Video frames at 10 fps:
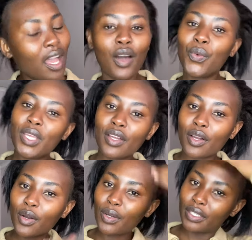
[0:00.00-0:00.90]

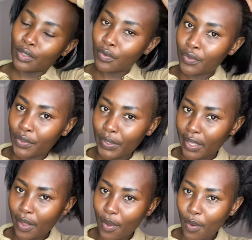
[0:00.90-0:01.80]
little over a week
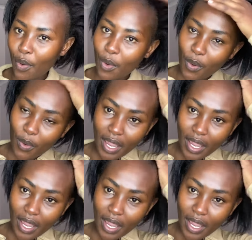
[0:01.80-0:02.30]
ago.